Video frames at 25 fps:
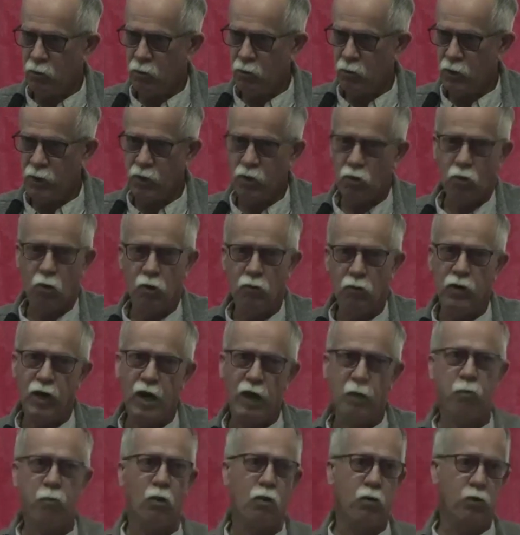in your own
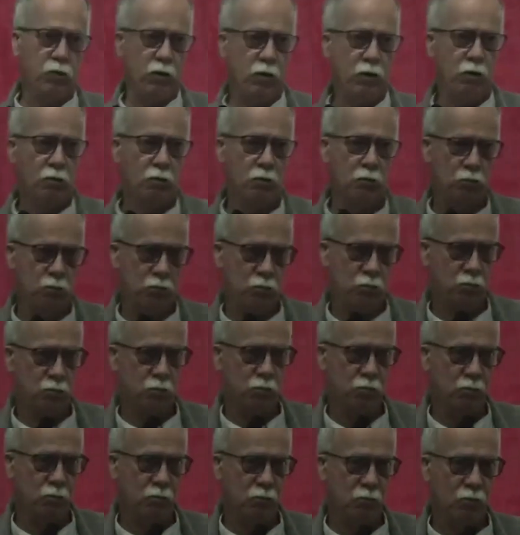neighborhood,
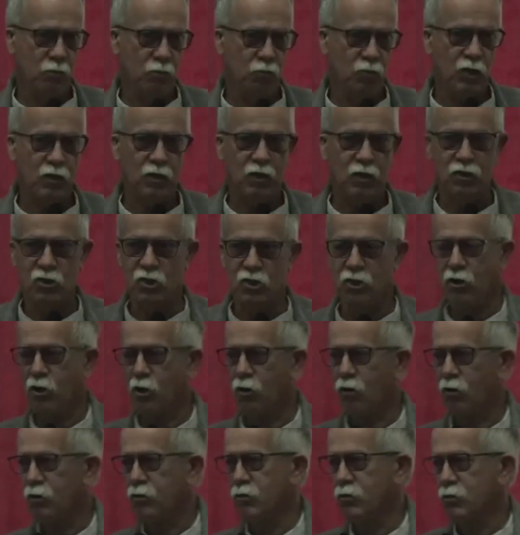because
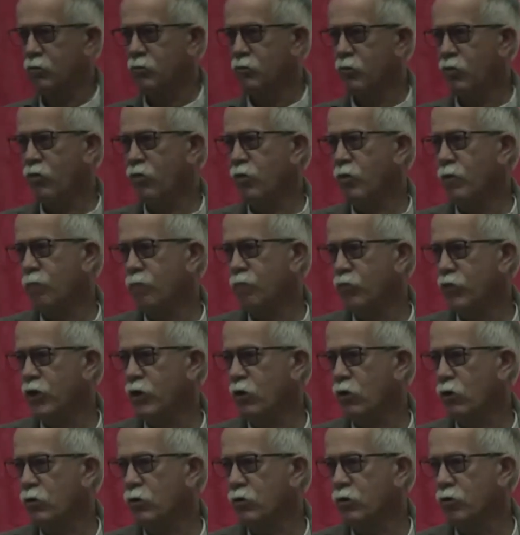
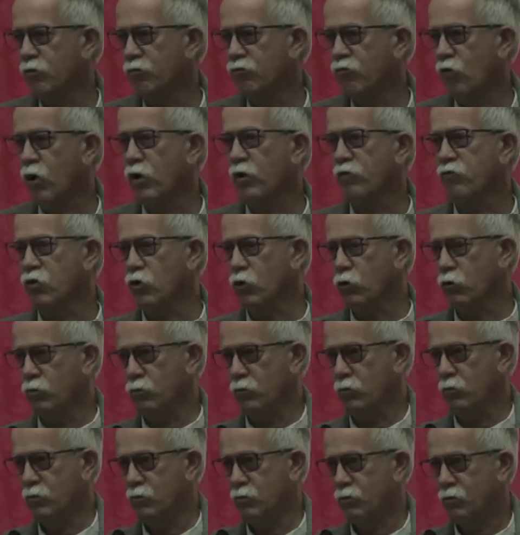they're in front of you,
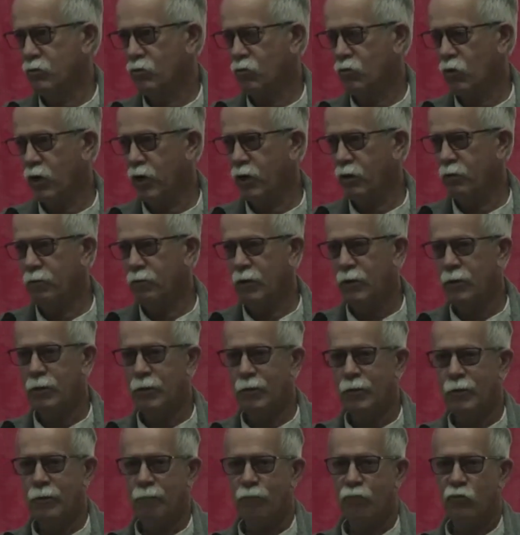right?
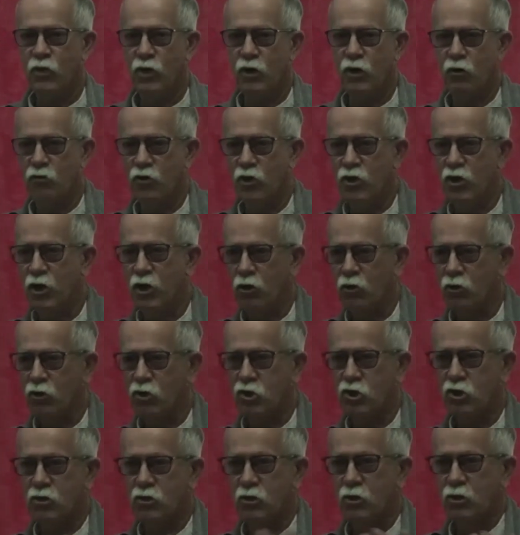They're the
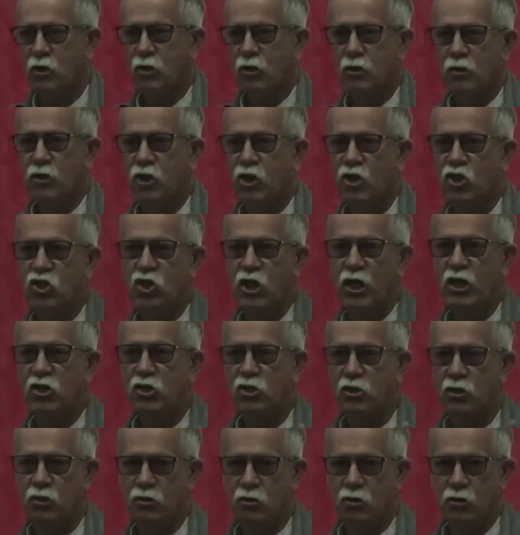nearest
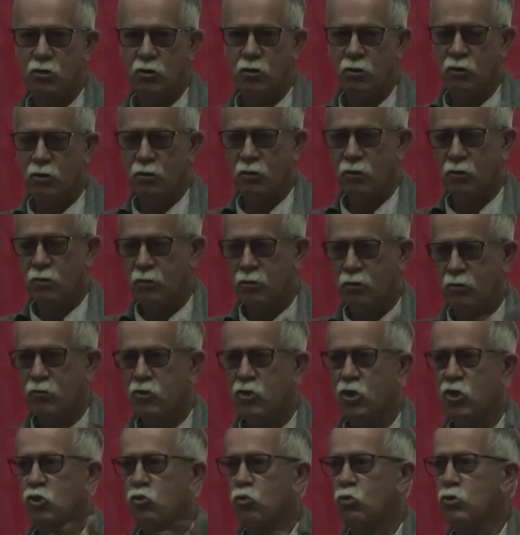adjacent
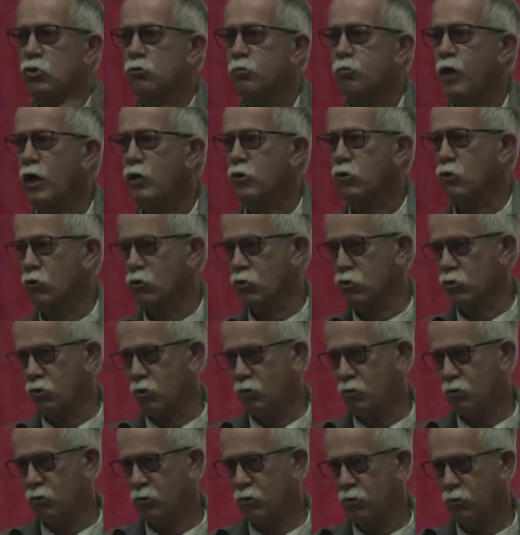disrespecters,
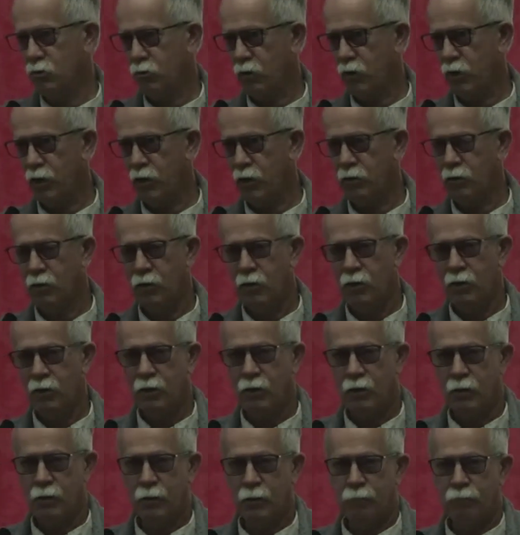right?
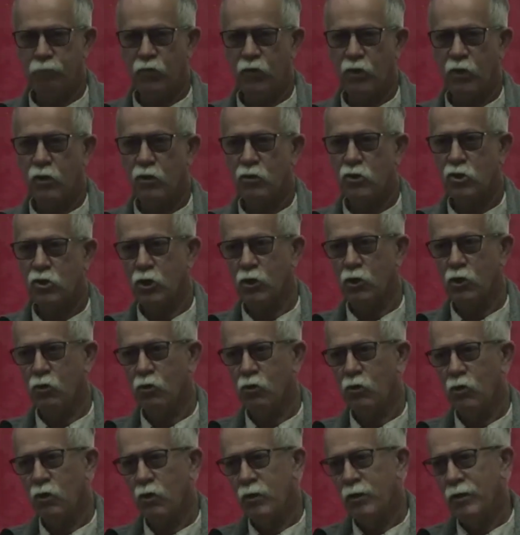
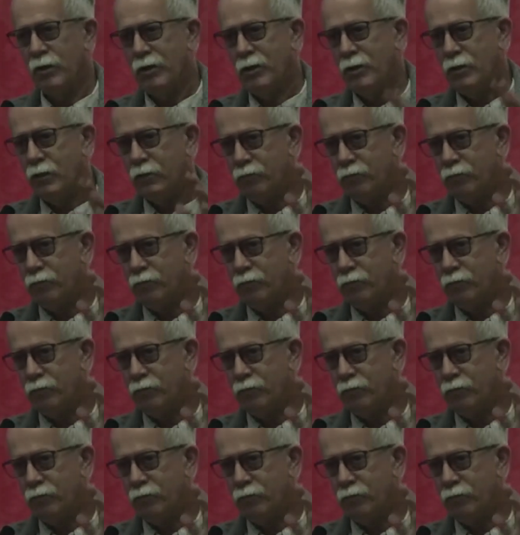So